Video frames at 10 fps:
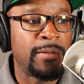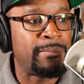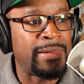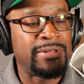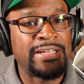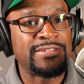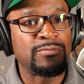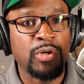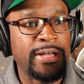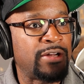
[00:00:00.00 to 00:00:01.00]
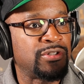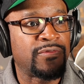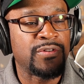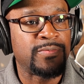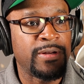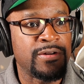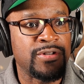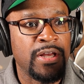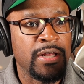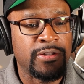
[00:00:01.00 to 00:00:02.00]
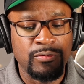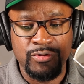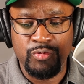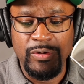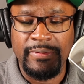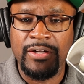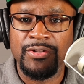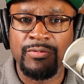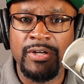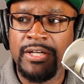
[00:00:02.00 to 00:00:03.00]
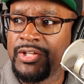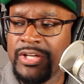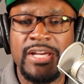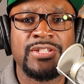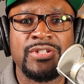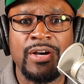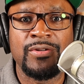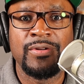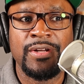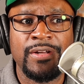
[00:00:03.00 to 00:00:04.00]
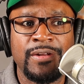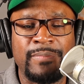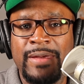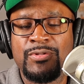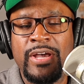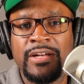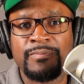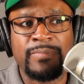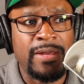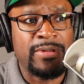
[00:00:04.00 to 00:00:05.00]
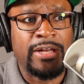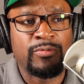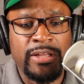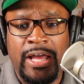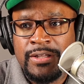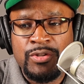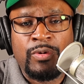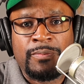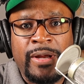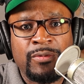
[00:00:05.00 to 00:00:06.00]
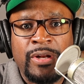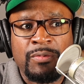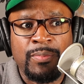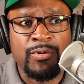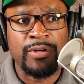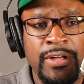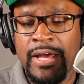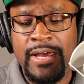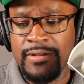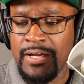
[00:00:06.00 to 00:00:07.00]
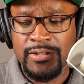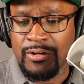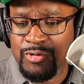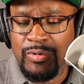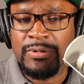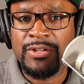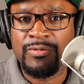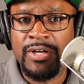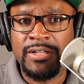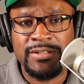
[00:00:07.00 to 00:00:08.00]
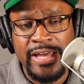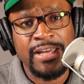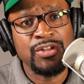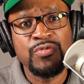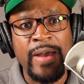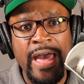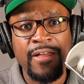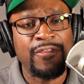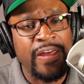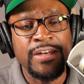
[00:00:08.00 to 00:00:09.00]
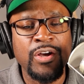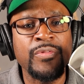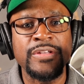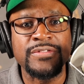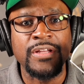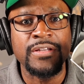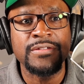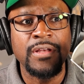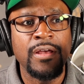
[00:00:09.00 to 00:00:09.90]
Maybe things didn't work out in your first marriage. Don't sweep that under the rug. Your kids know. Maybe you had a baby out of wedlock. You weren't married when they were born. Hey, don't sweep it under the rug. They can do math. They know these things.